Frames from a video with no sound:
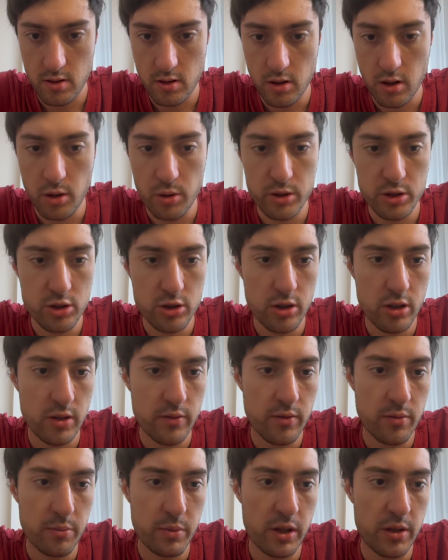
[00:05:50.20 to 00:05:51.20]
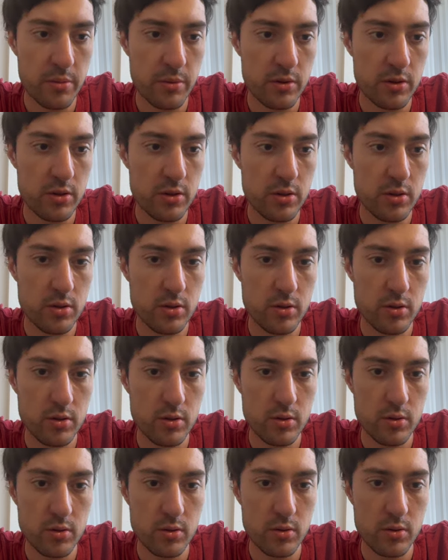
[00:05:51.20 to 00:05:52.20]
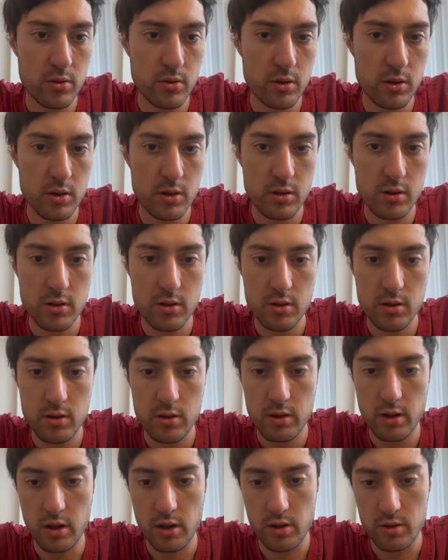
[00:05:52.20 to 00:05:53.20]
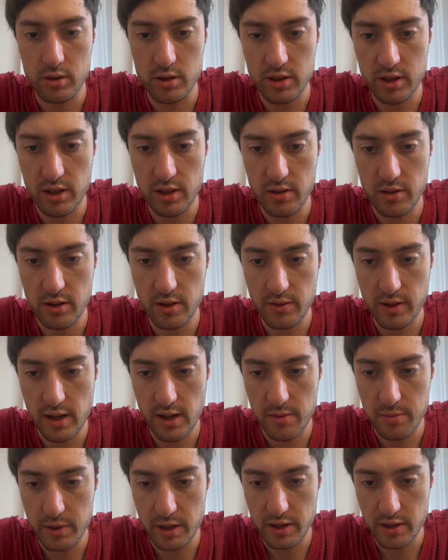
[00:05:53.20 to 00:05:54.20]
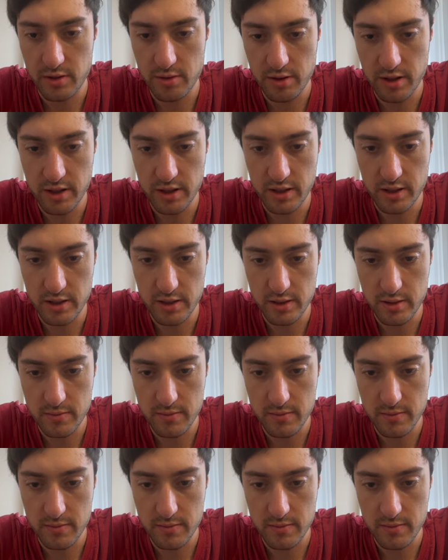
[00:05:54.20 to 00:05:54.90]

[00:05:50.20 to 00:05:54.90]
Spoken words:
Oh, it should even be able to, no, because I don't even have my Eureka